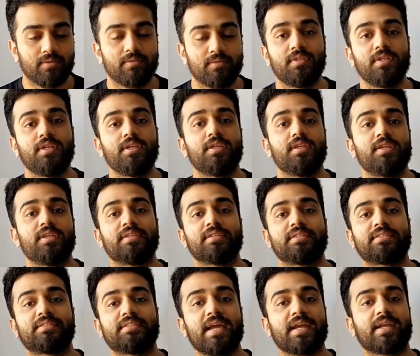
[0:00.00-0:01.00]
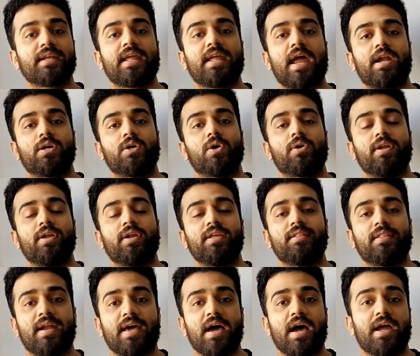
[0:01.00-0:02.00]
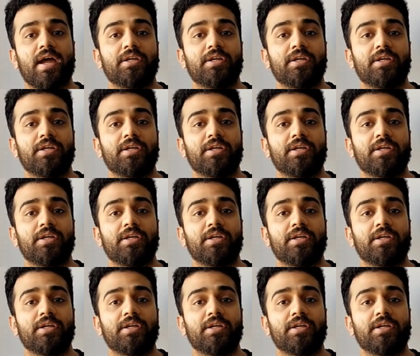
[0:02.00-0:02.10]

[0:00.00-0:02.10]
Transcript: The second category that